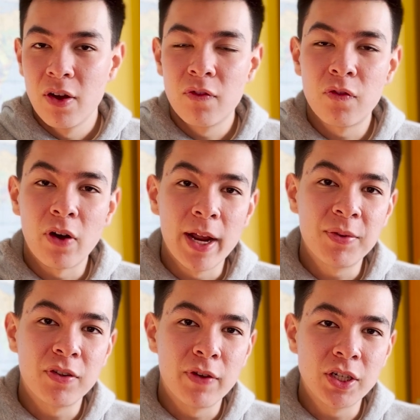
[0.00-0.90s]
frames
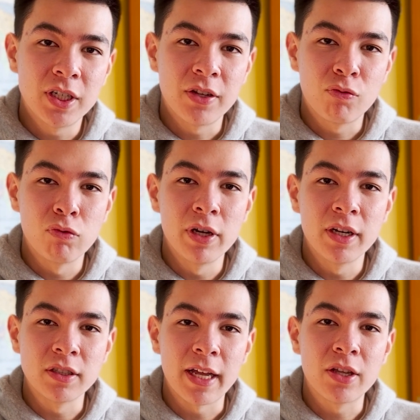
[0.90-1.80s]
division is willing to
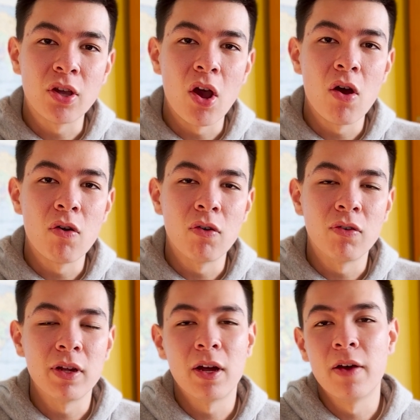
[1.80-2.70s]
let go
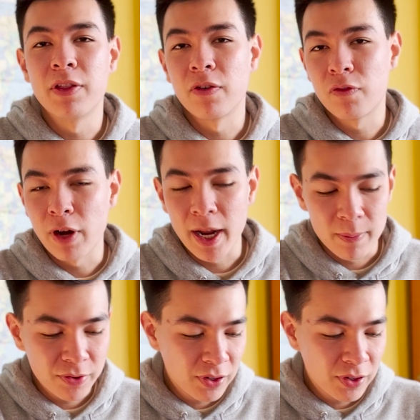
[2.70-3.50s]
of their frames.